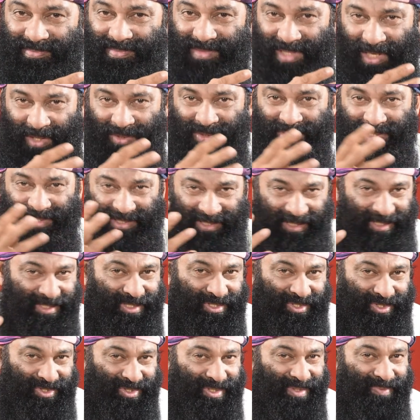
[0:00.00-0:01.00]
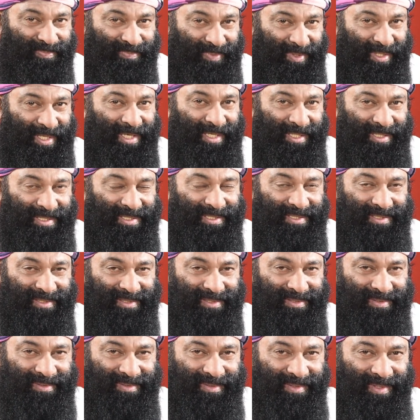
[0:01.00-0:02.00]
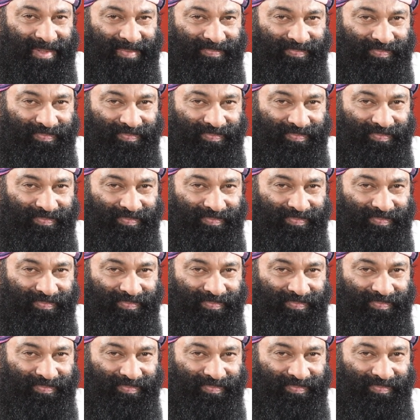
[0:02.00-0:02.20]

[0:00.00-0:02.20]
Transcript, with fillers: Now sit, please.